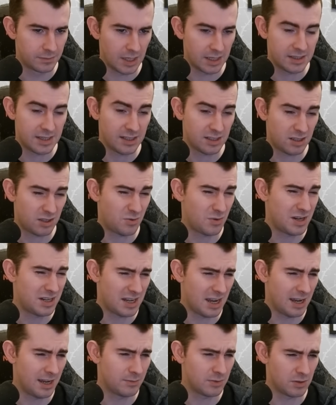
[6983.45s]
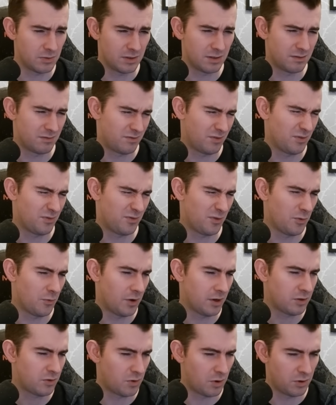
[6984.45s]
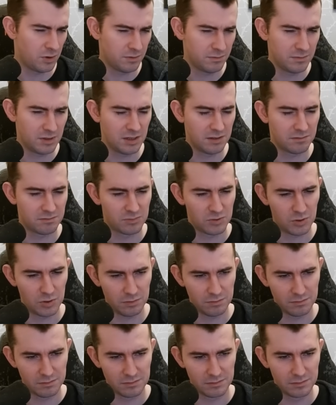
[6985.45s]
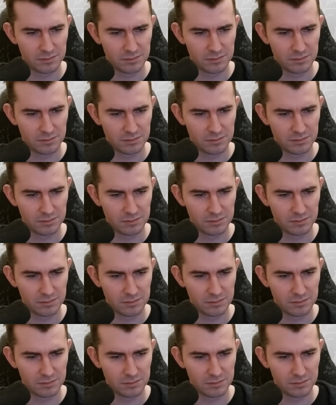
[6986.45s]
It says 3 times already for 1 Chronom. Yeah, sure.